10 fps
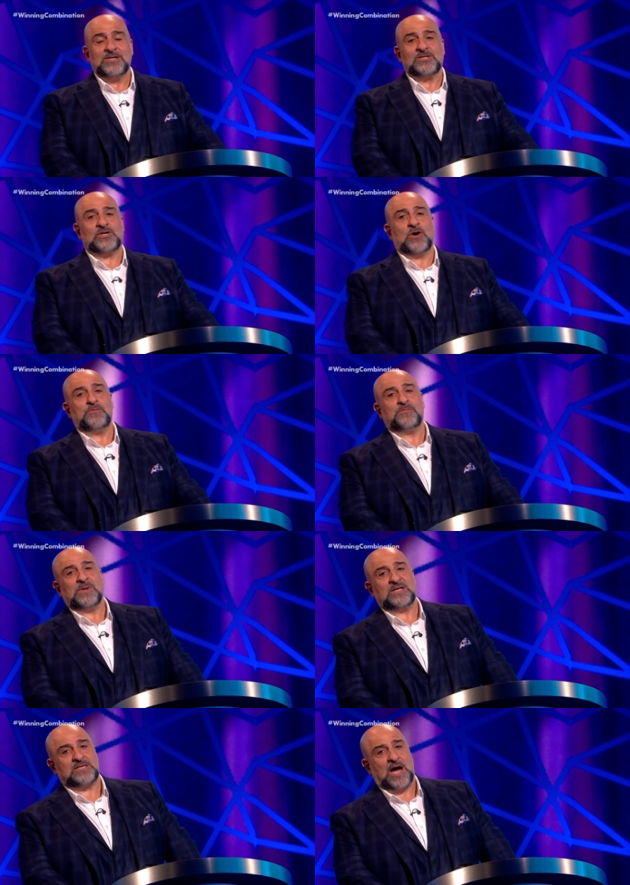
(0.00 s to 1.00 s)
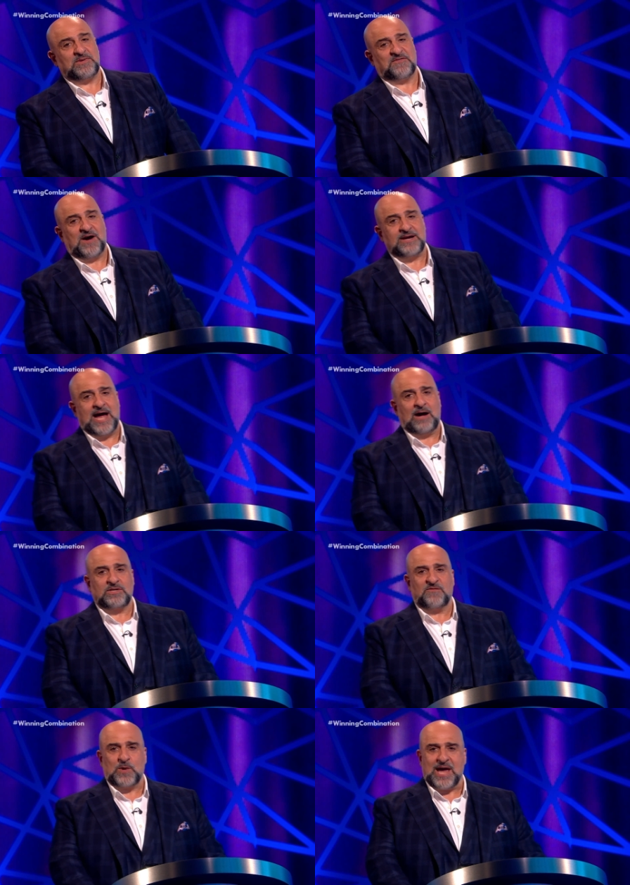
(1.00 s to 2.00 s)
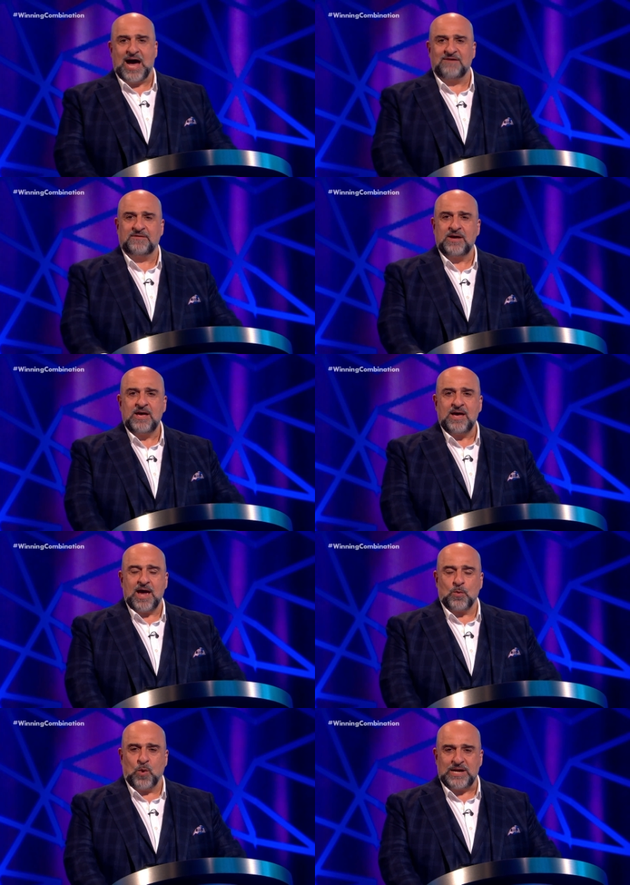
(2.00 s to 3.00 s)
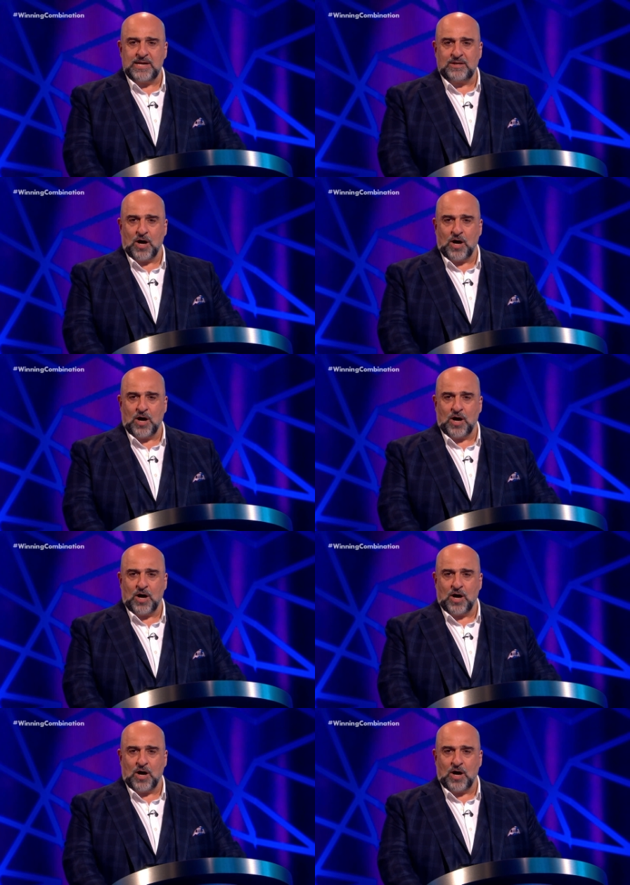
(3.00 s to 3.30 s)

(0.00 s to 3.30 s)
So, it's time to find out if we have a winning